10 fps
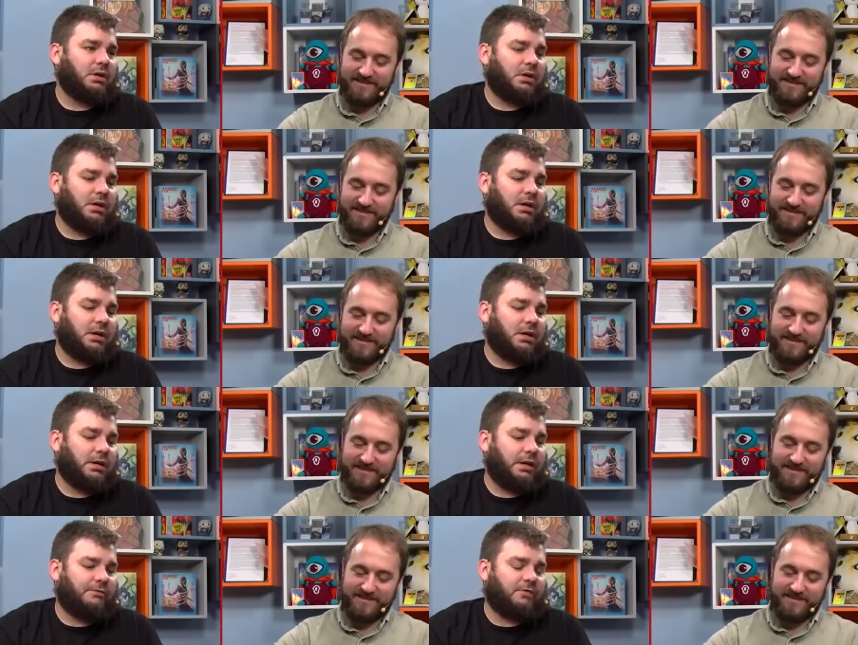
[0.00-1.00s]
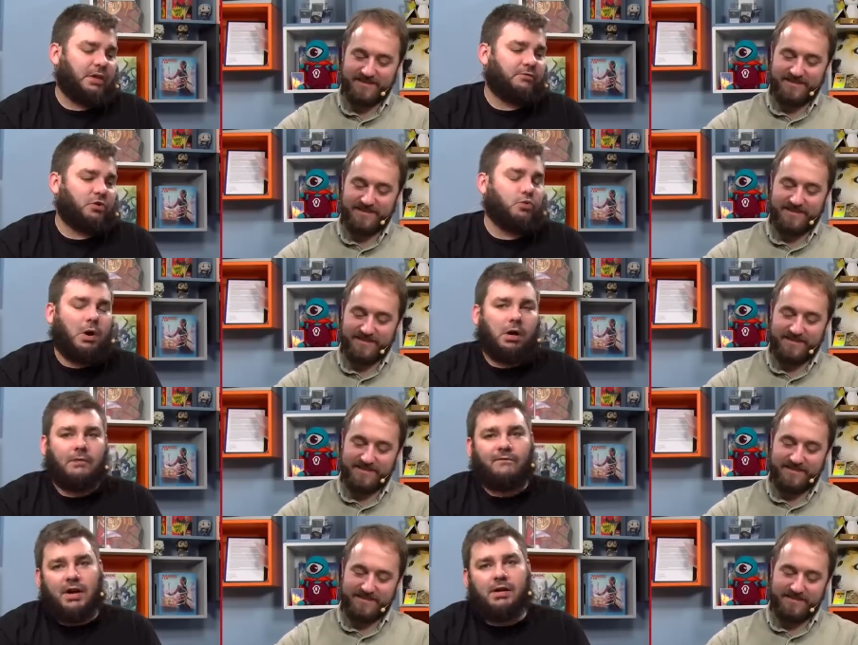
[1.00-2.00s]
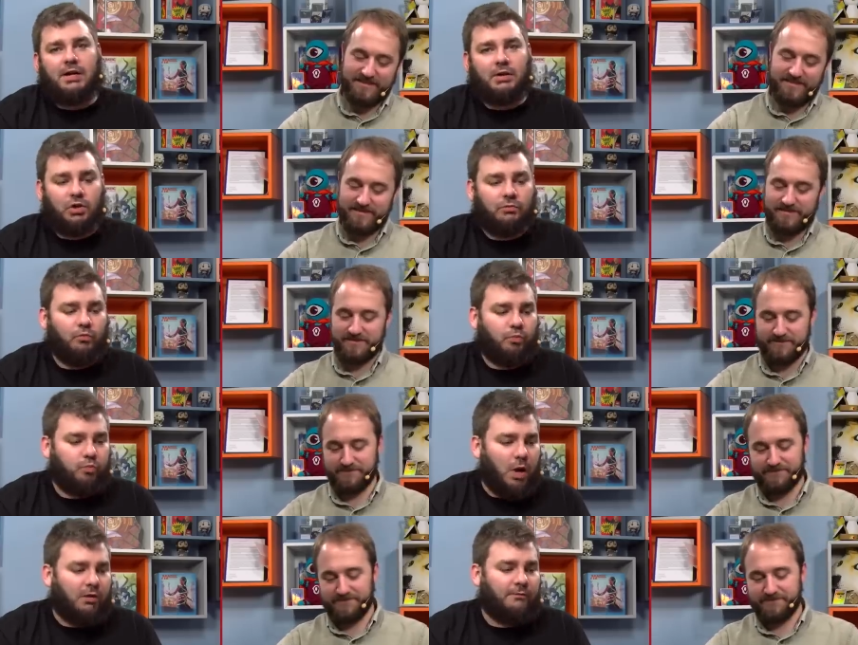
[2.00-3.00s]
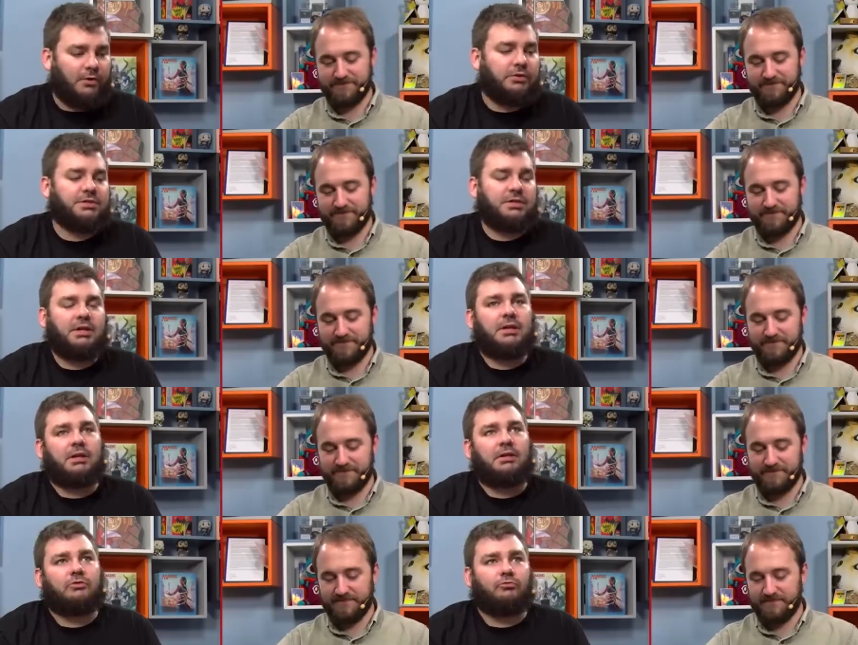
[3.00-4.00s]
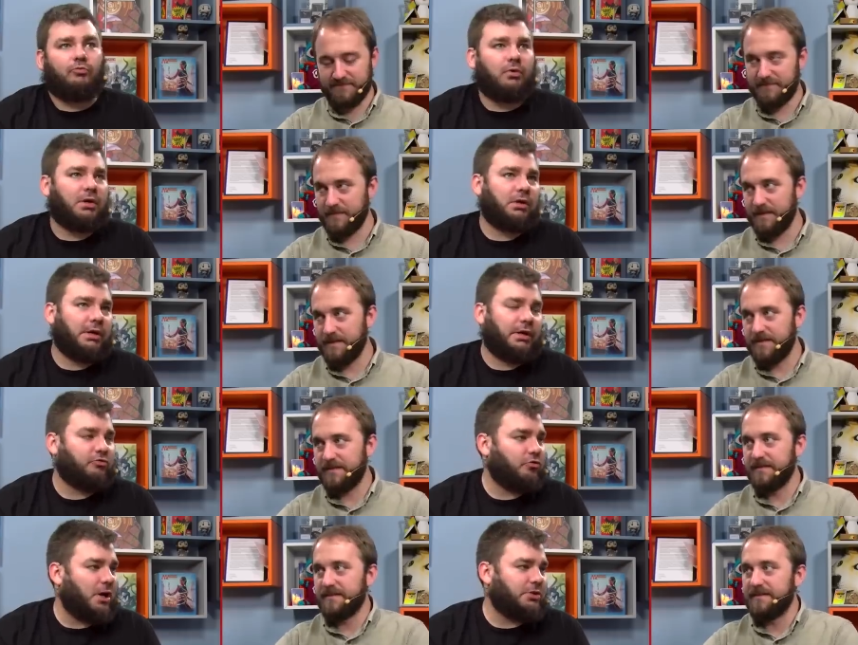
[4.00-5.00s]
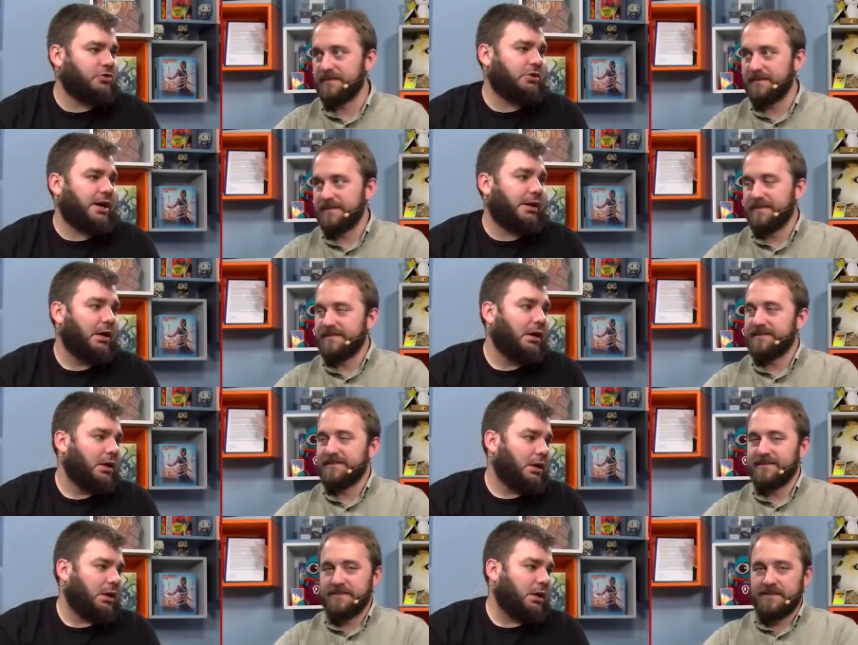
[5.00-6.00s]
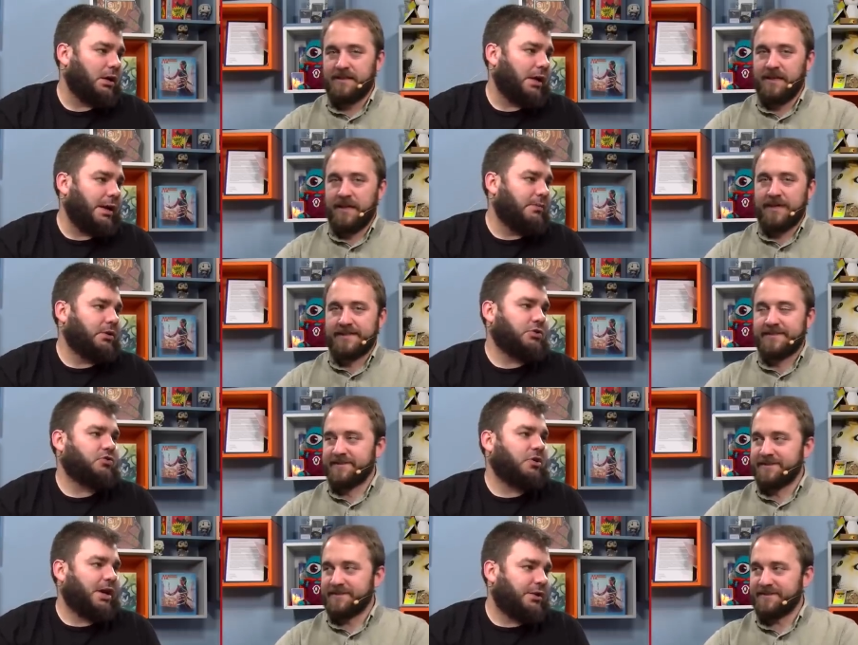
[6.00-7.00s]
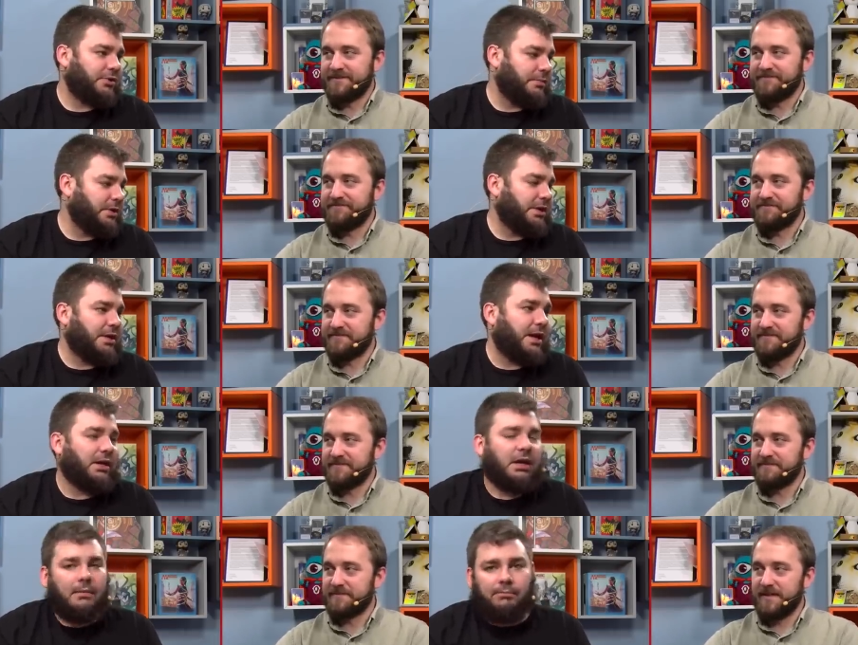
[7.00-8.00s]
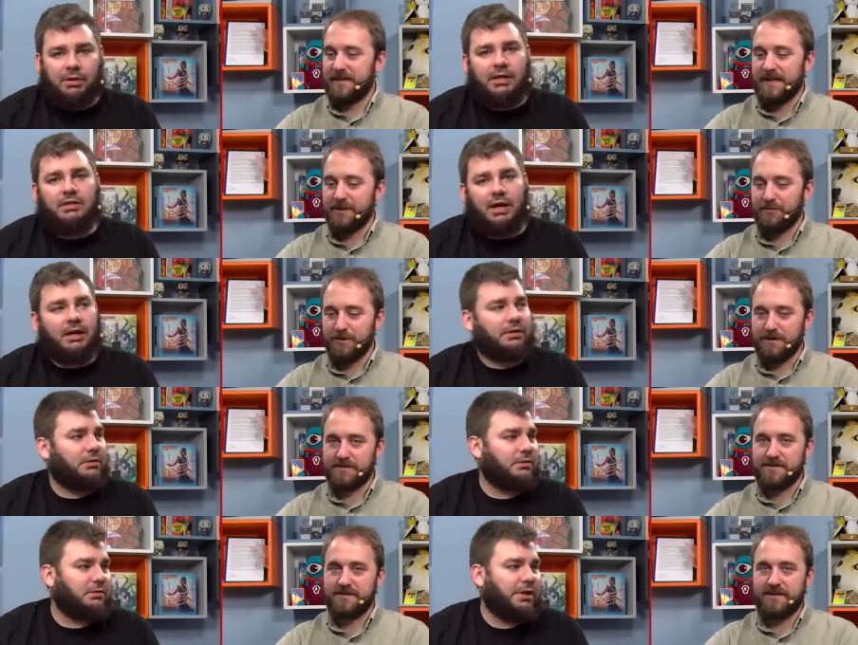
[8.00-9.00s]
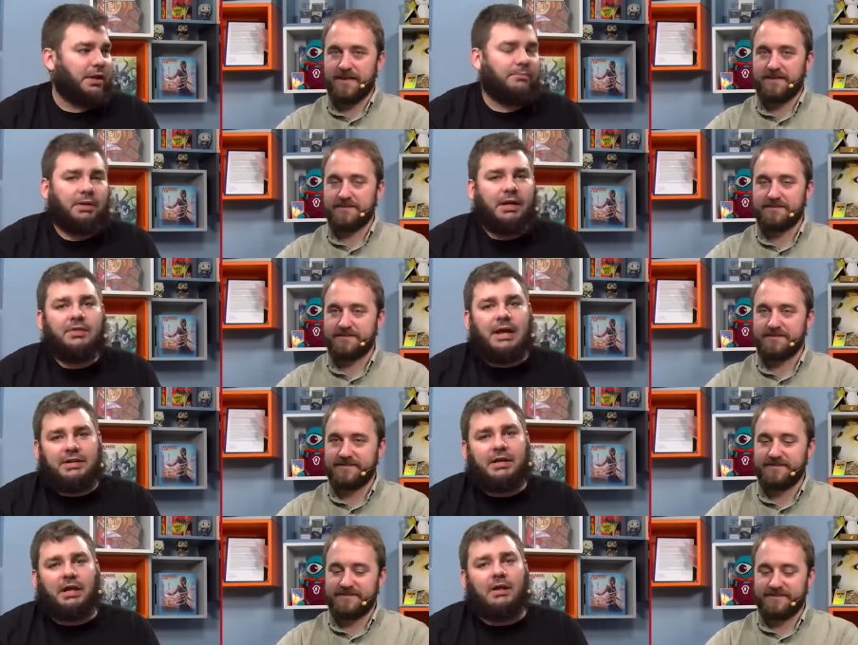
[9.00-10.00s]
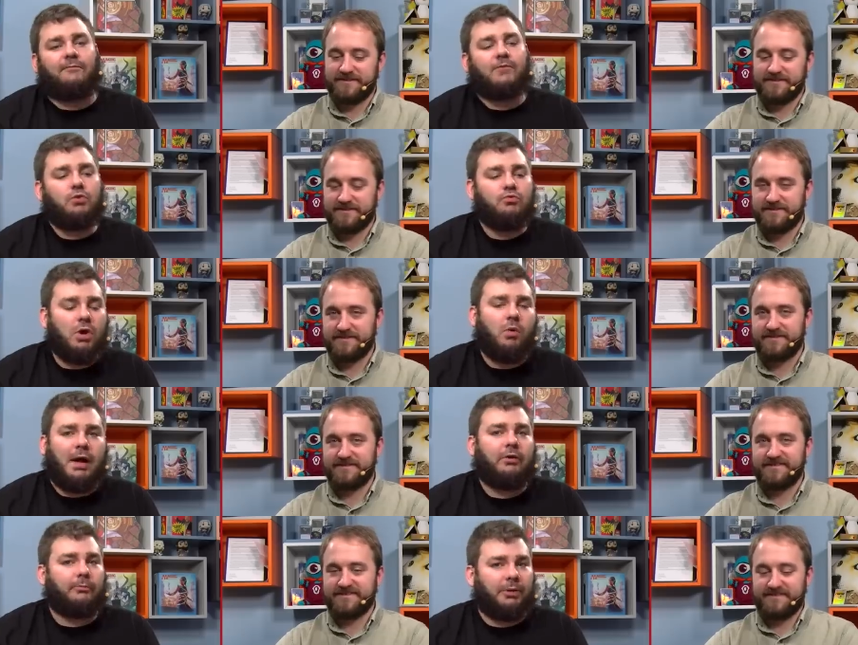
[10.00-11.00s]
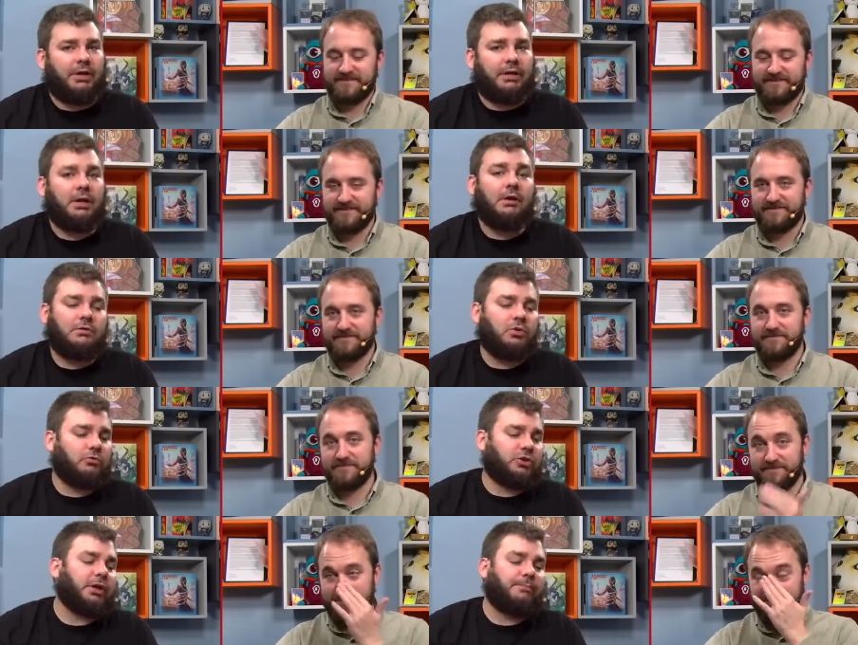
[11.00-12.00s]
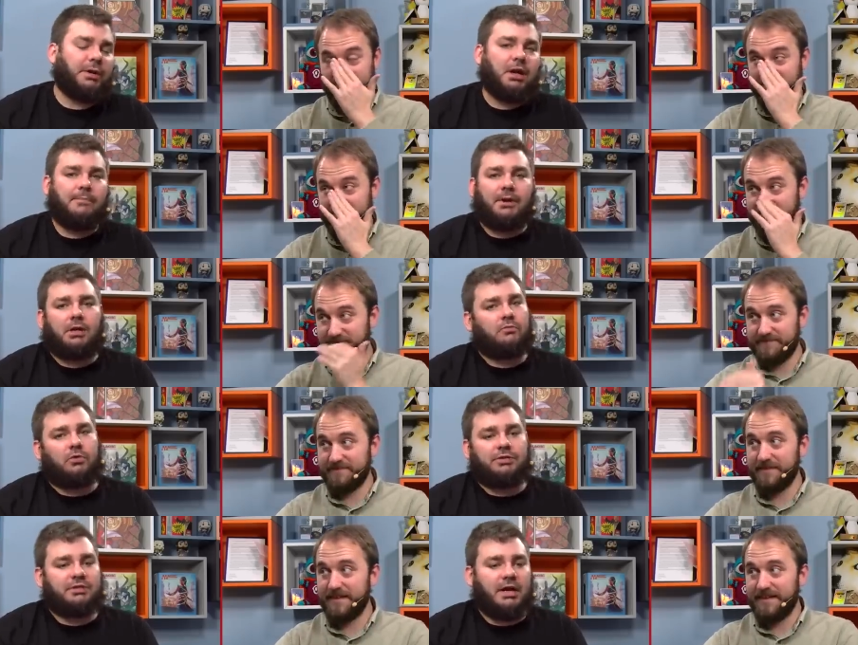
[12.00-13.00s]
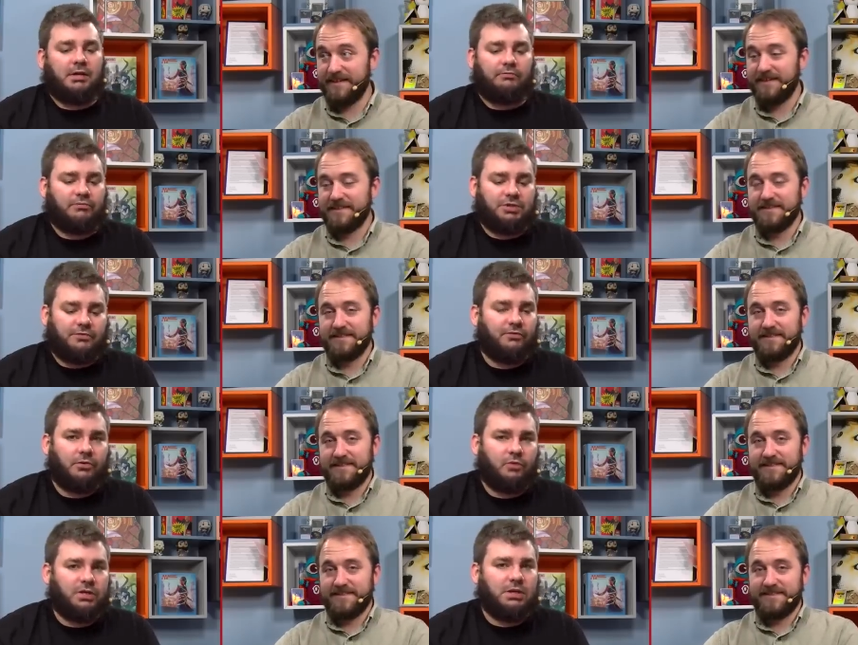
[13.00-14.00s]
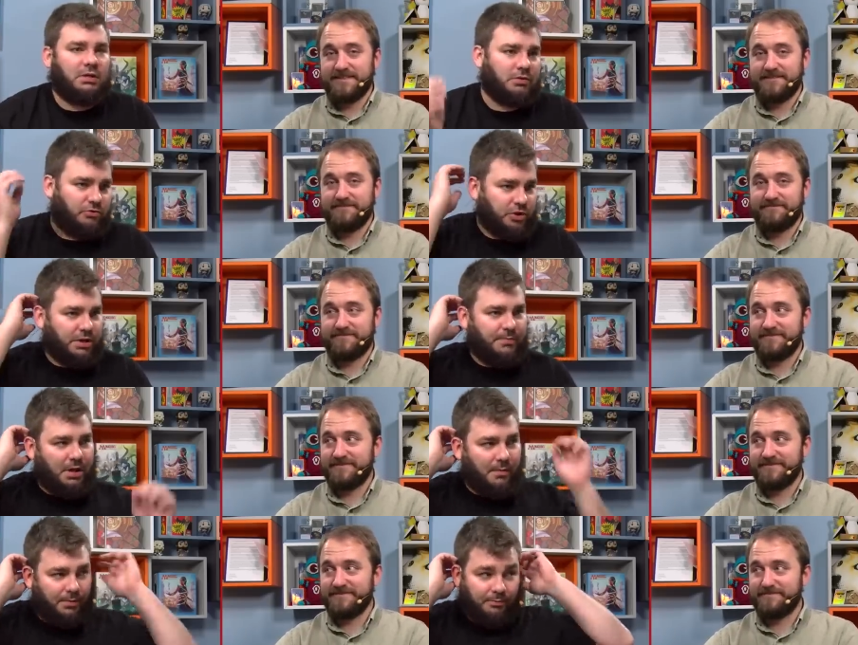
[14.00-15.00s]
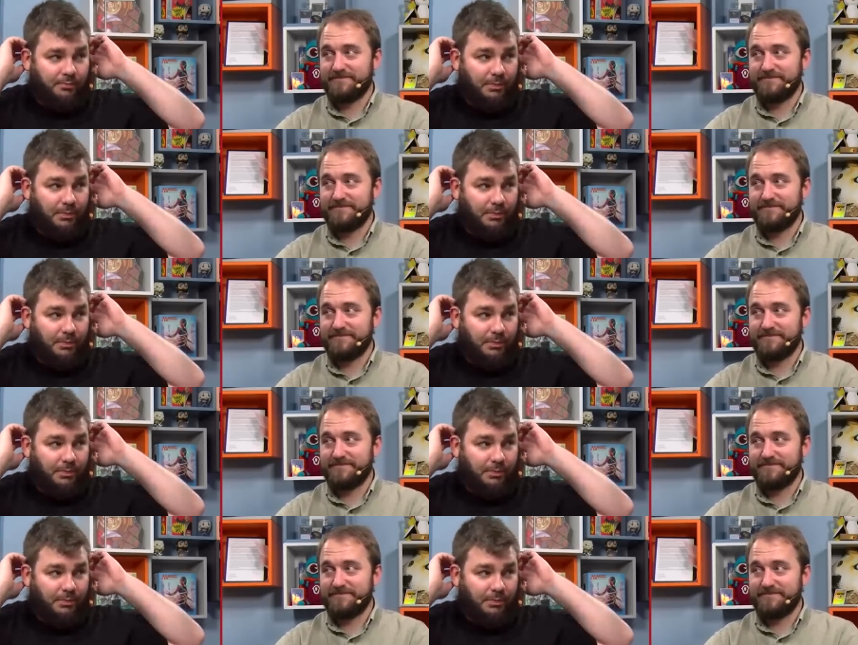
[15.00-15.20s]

Speaker 1: Uh, if if you are very well versed in uh, like a Tron strat, uh, amulet strat, something like that, play Ironworks. that. Yeah. yeah. play that deck if you know how to play it. Don't try to pick up an Ironworks deck just for the weekend. Don't try to pick up a, a